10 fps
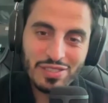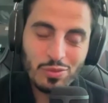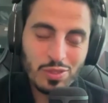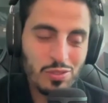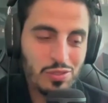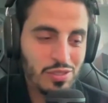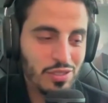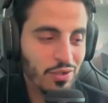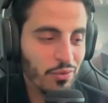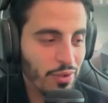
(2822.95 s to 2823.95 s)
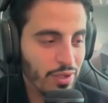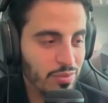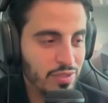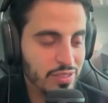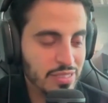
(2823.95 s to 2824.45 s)
This was
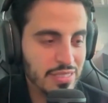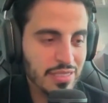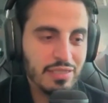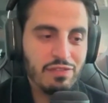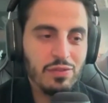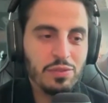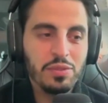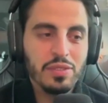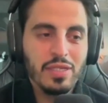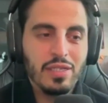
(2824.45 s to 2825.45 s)
incredibly insightful.